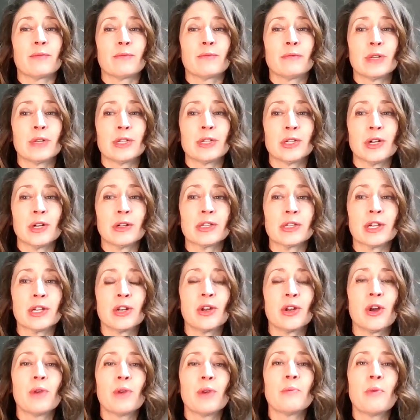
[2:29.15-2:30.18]
results
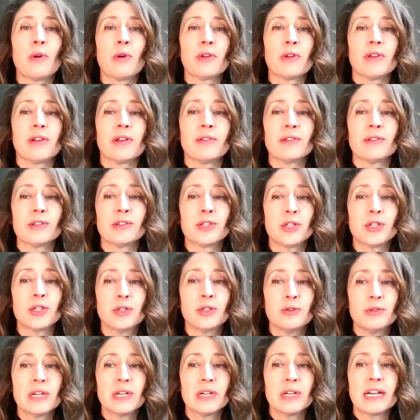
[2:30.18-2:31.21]
in no more than
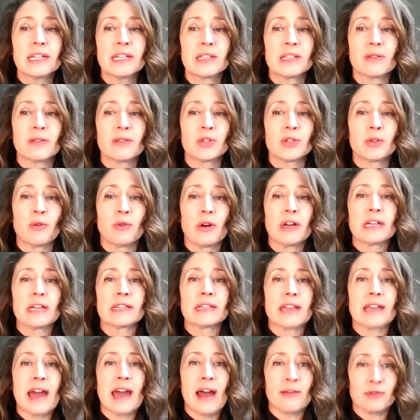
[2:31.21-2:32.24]
2 days of
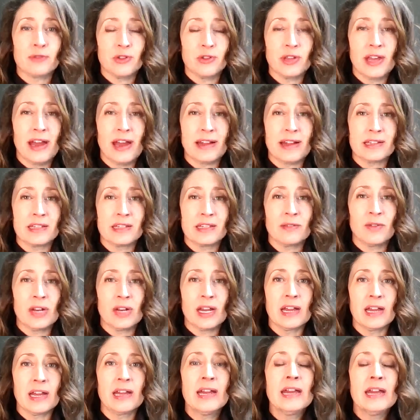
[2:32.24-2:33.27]
soreness after the
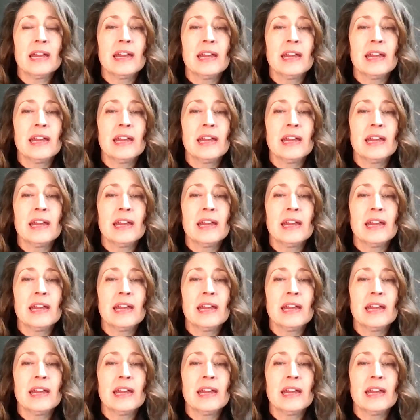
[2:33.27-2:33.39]
activity.